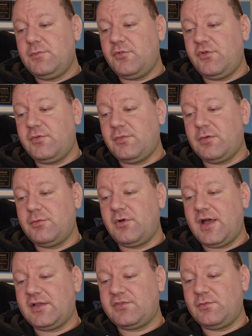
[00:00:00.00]
Million
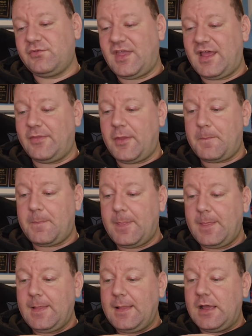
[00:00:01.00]
bubble oxymist, I don't know.
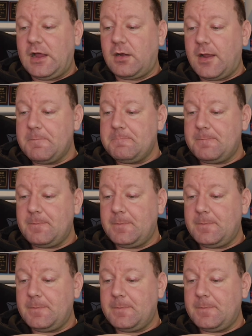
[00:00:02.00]
All right.